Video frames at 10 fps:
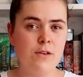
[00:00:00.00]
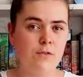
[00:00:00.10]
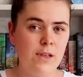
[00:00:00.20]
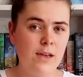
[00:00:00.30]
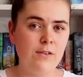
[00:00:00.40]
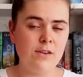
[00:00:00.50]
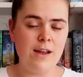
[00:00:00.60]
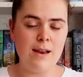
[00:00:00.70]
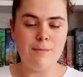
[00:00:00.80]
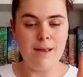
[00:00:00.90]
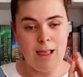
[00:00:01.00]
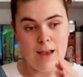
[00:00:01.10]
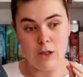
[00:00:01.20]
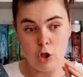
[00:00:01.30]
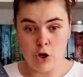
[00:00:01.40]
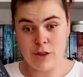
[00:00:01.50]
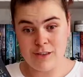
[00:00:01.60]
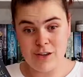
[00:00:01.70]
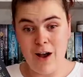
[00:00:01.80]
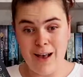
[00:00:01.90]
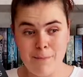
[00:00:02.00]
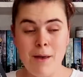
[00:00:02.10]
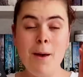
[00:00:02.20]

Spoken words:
that really irritated me like a lot of the time,